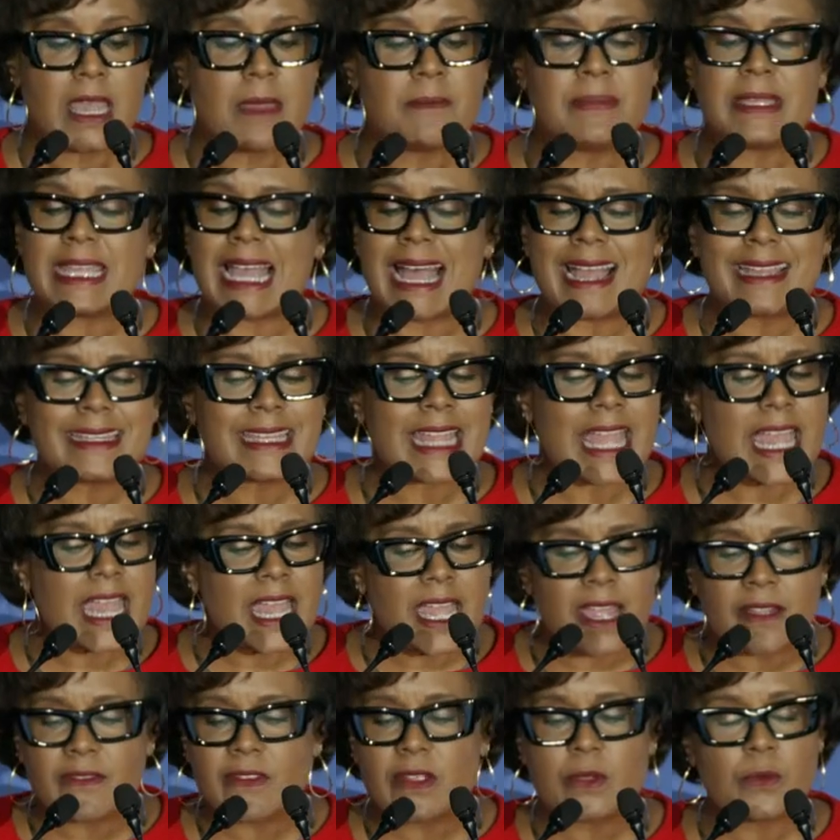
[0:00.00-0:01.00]
Behind
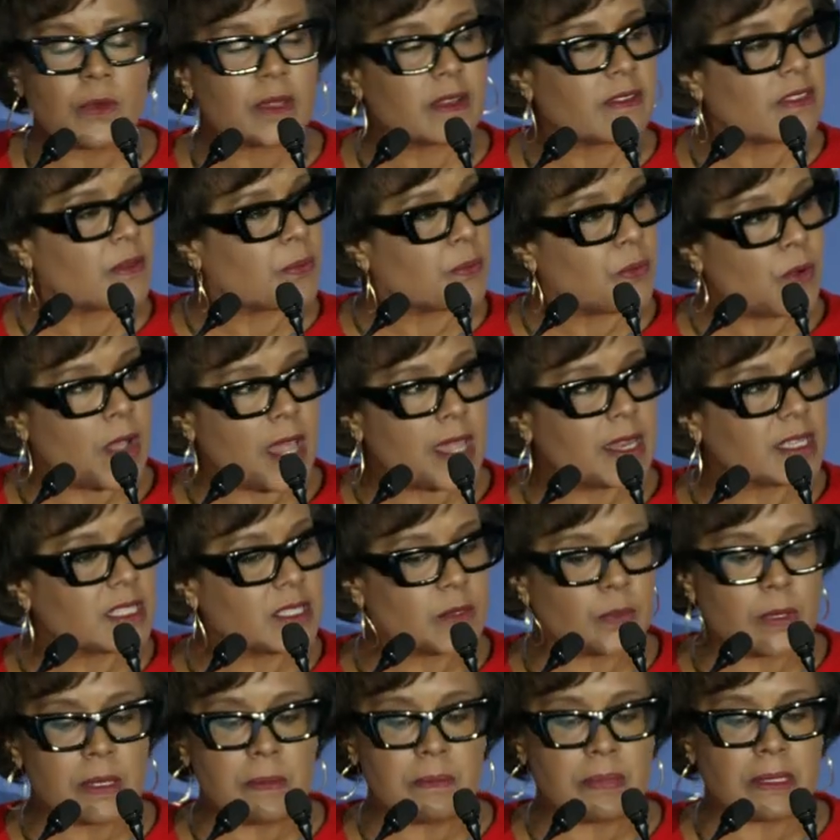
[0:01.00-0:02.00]
every one of the
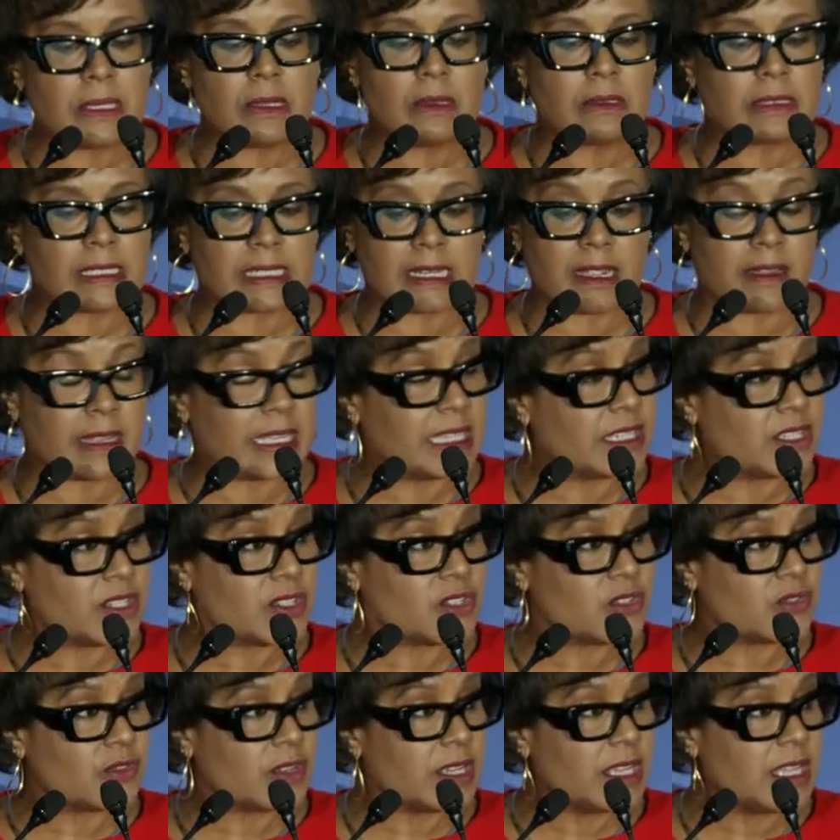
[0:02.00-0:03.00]
products we build in our
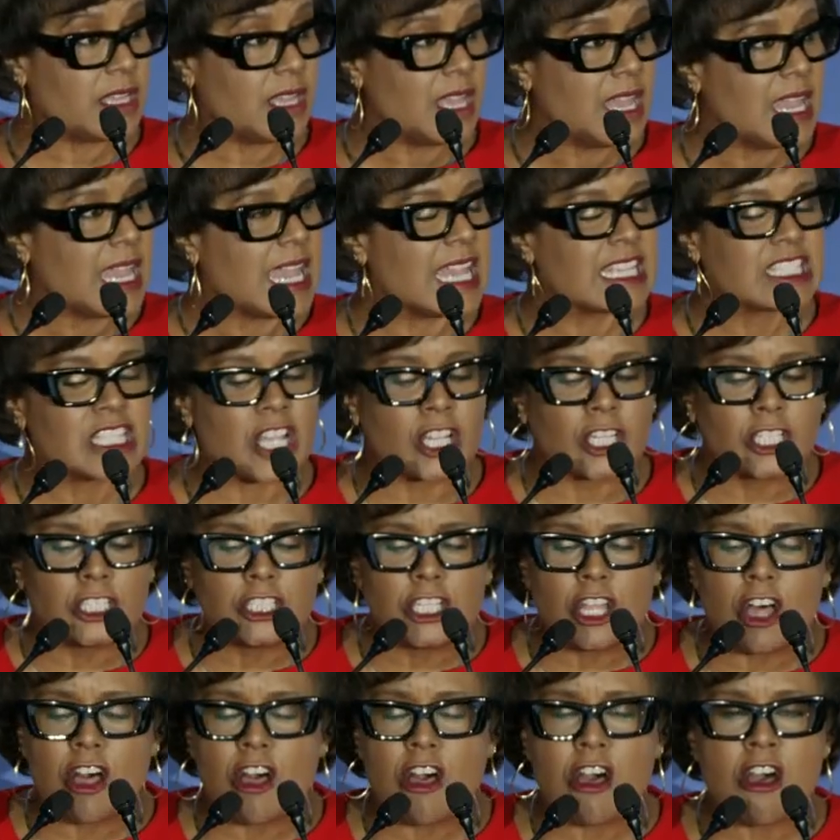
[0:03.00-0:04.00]
industry is a
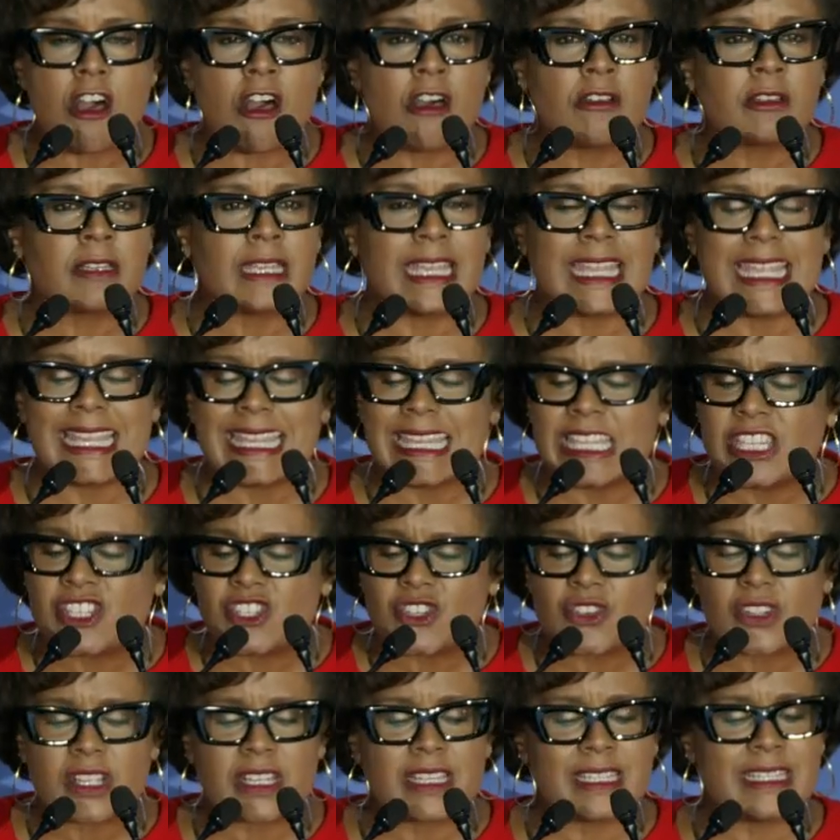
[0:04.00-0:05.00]
long,
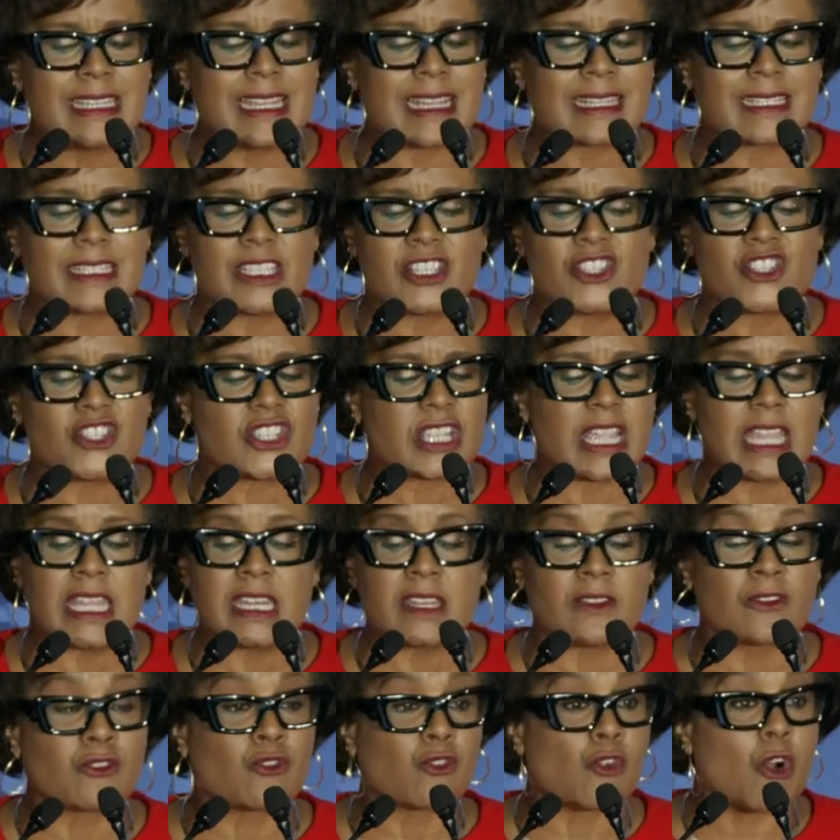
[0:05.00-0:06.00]
interconnected
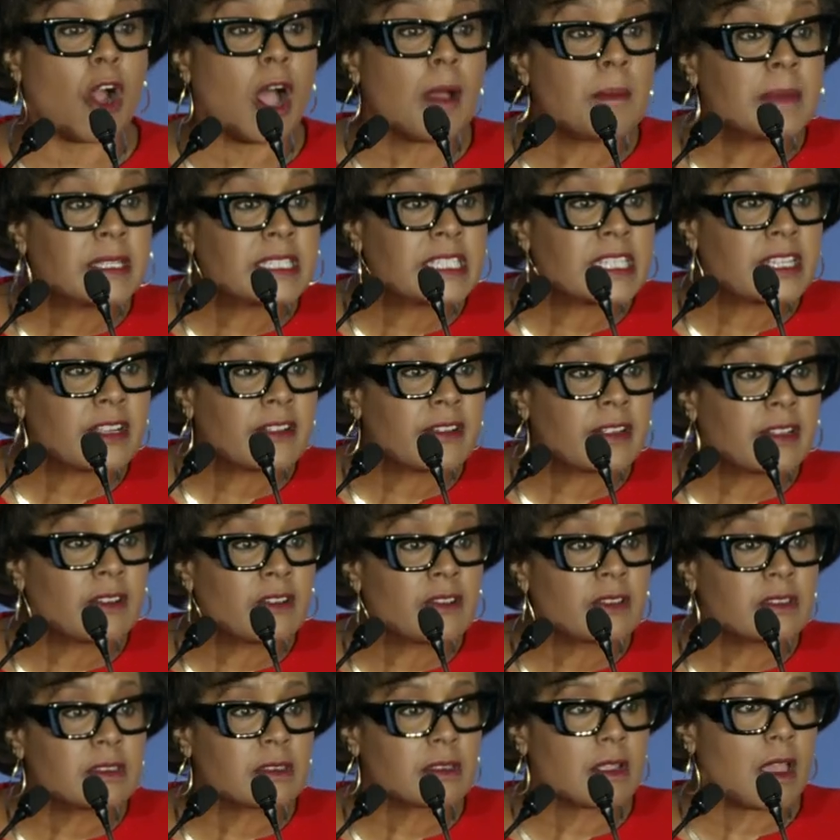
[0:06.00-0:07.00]
chain of raw
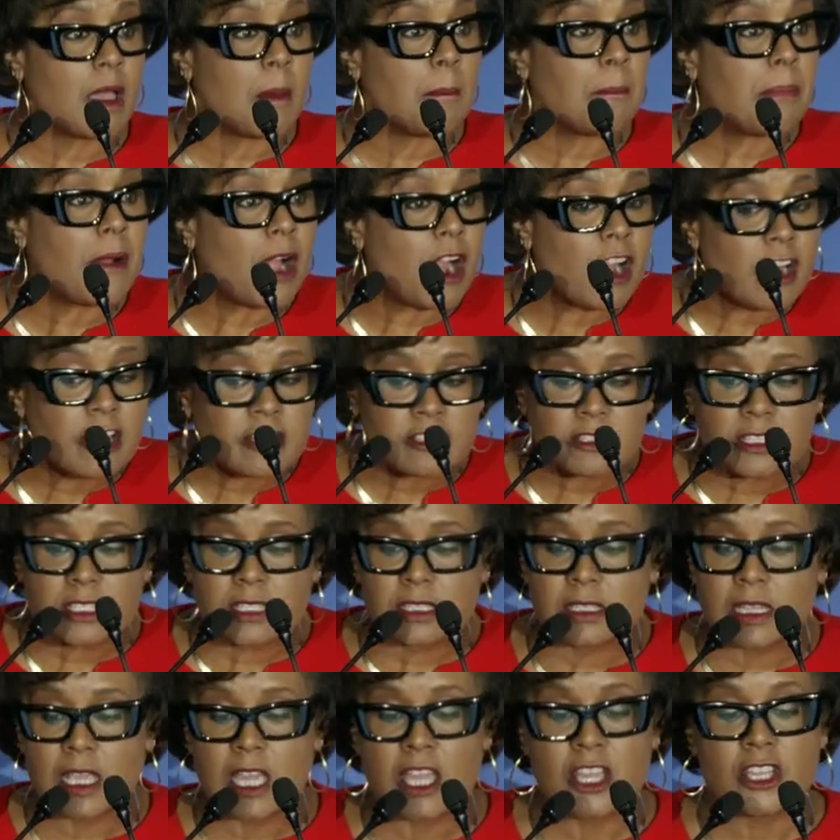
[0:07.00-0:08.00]
materials,
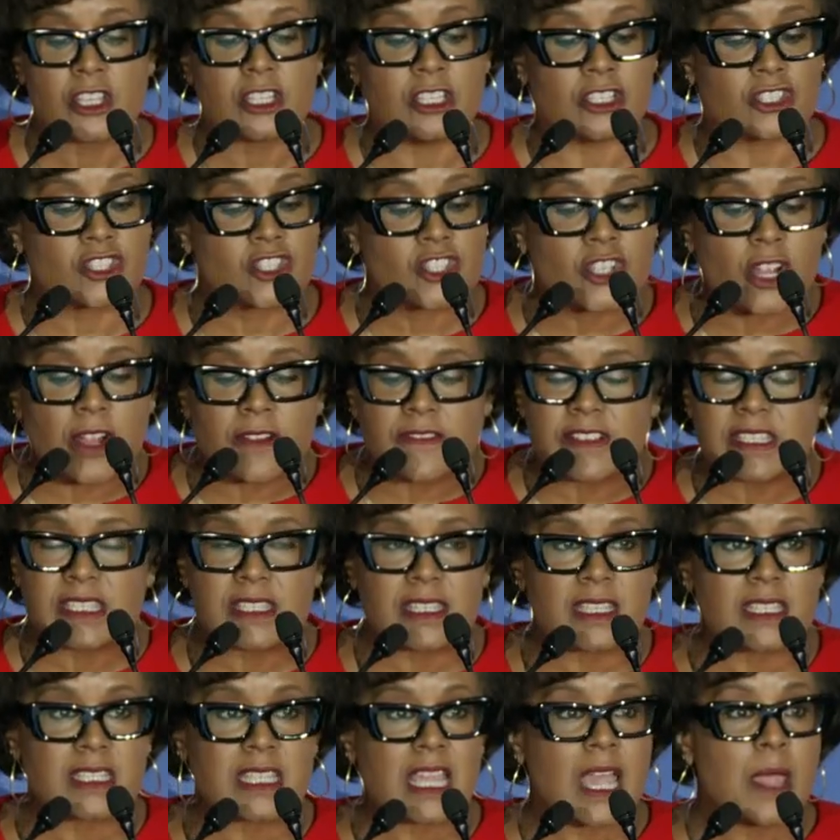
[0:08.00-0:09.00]
parts, and
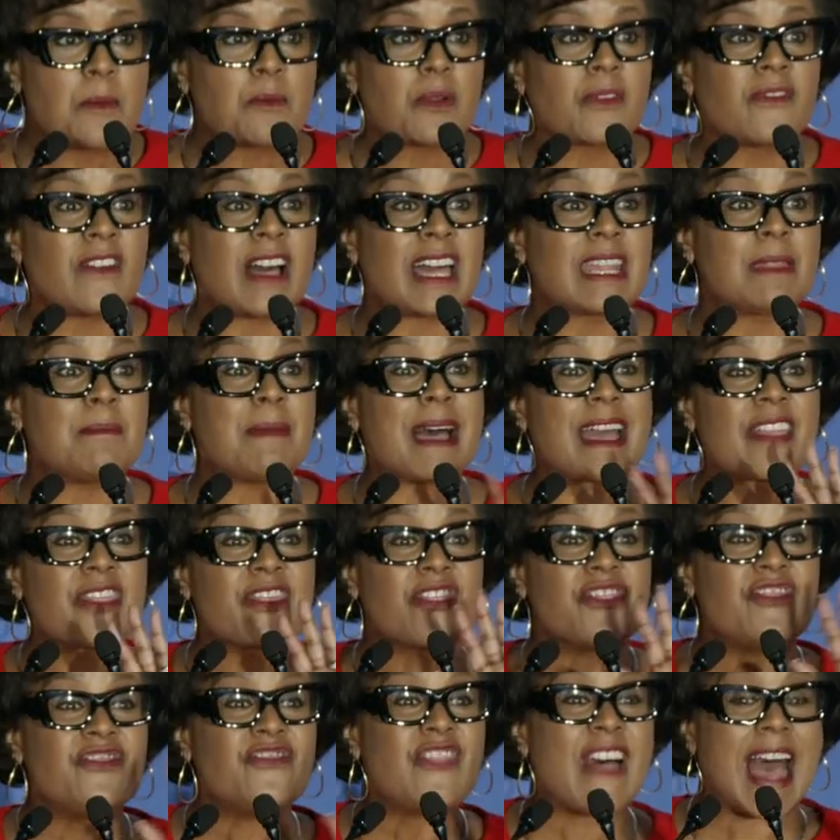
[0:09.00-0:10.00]
services provided by
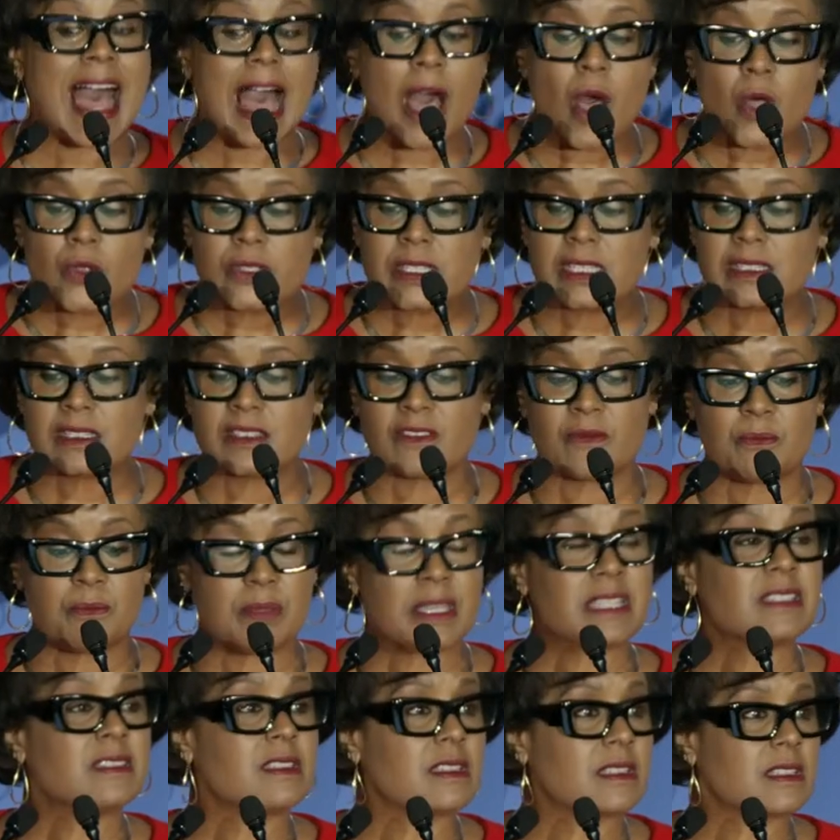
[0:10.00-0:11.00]
thousands of
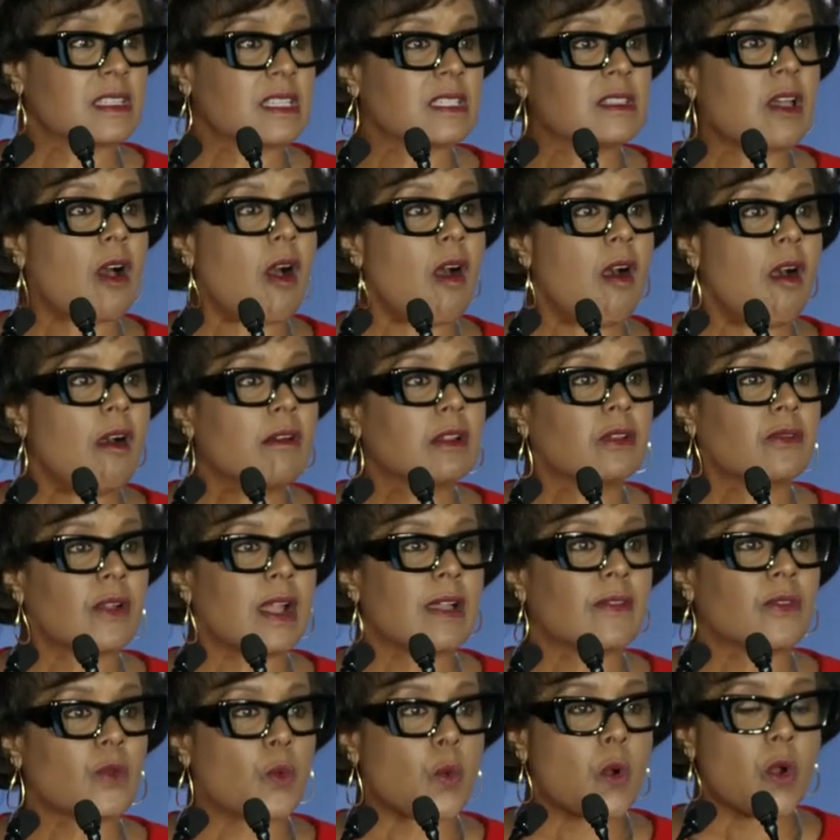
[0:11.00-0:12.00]
businesses all
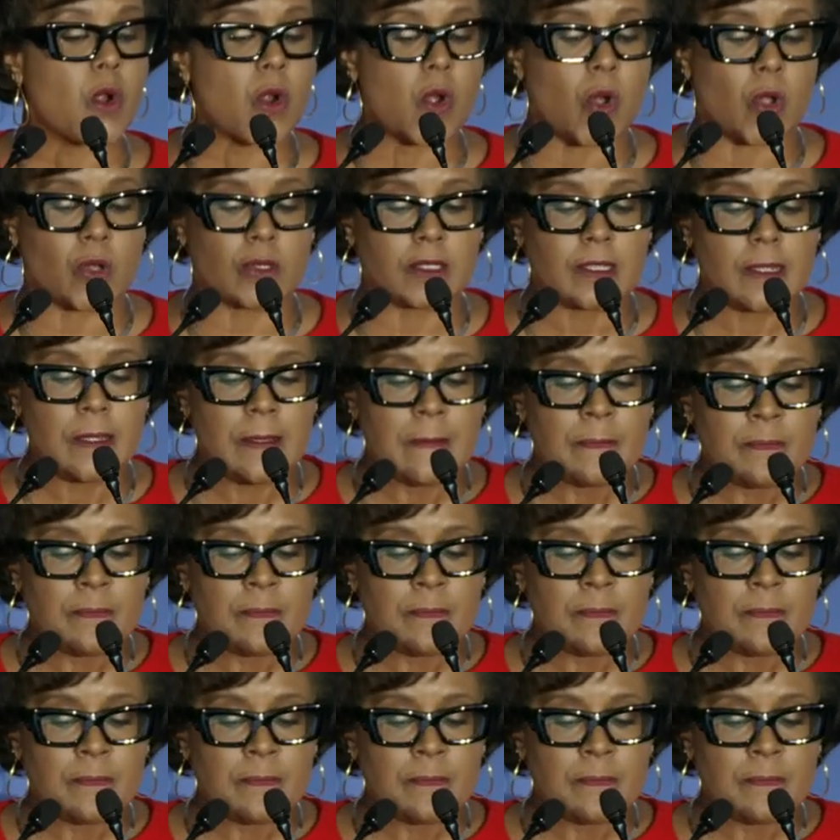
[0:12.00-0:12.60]
around the world.